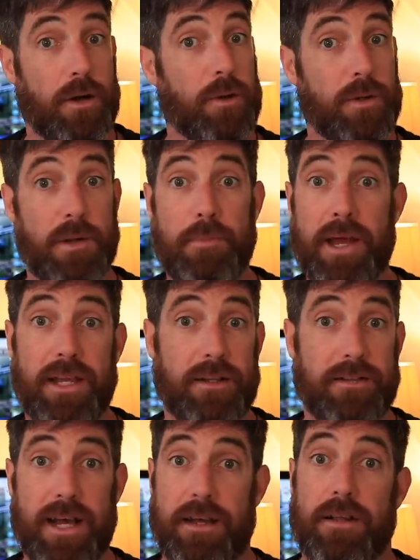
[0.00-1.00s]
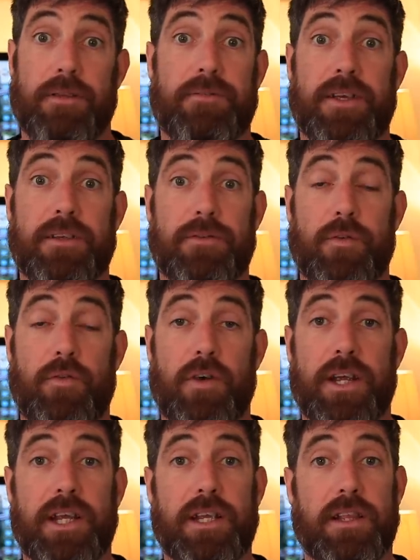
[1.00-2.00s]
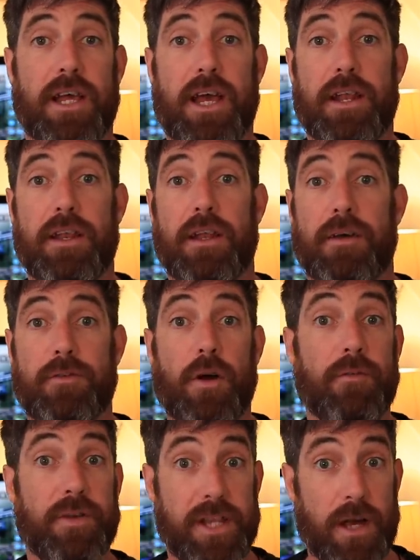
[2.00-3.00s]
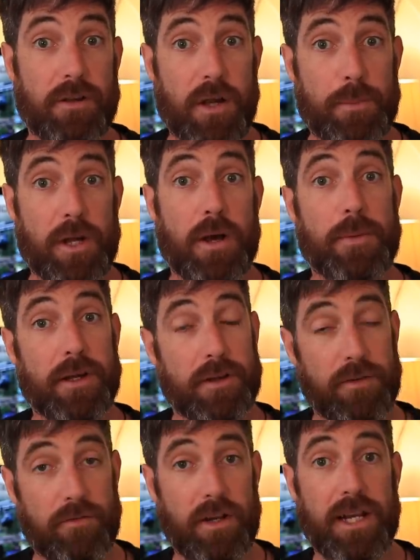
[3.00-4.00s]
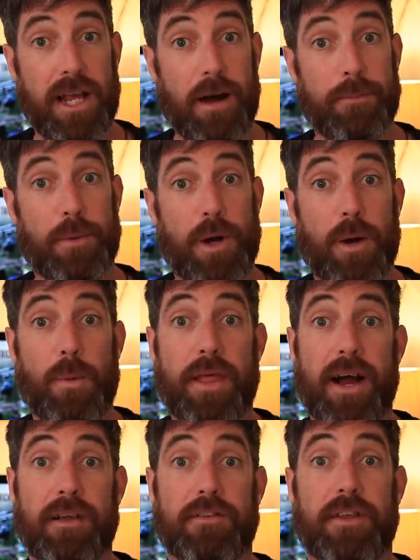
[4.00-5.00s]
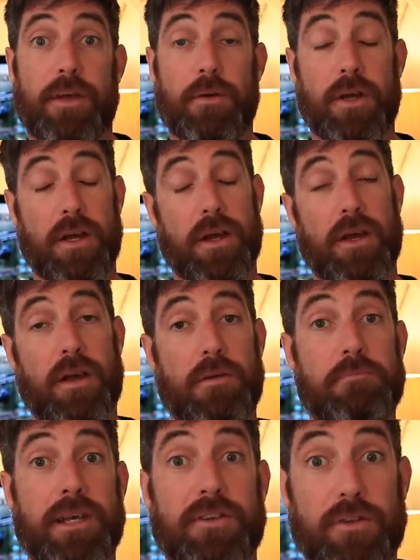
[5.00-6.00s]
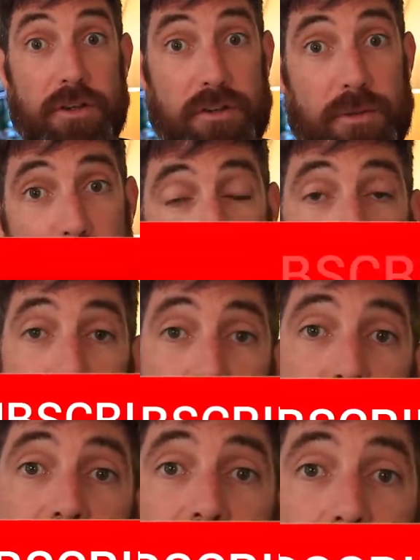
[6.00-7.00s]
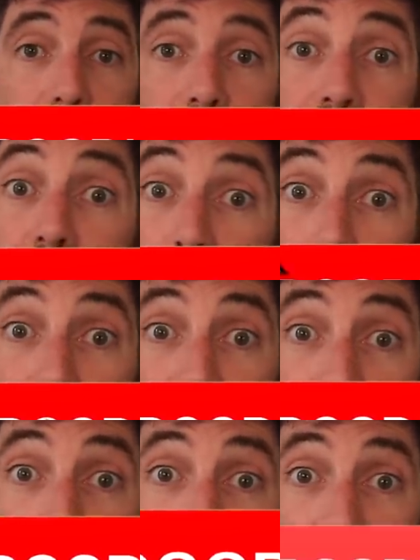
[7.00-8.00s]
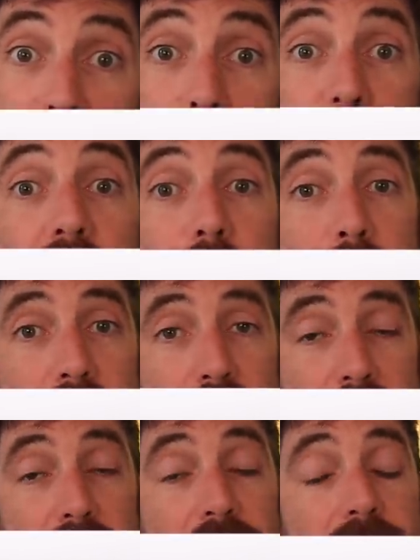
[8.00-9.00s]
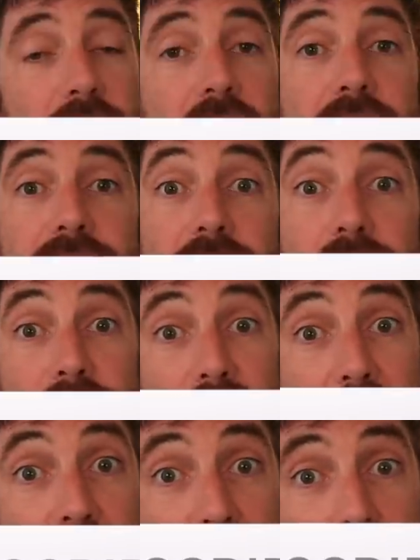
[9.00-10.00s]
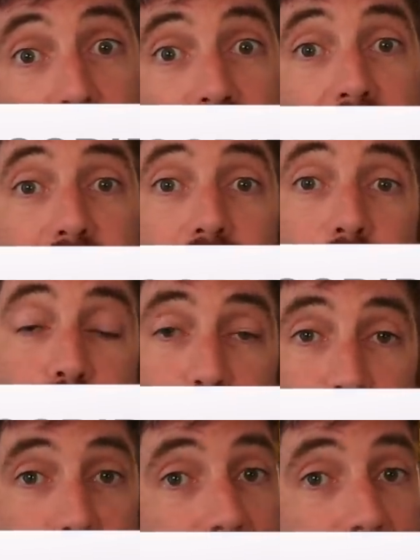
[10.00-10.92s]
all your bait and tackle and things for free, then I've got a video coming up that could really help you out with that. So make sure you subscribe to the channel so you don't miss that coming up. So that's it for hack number 7,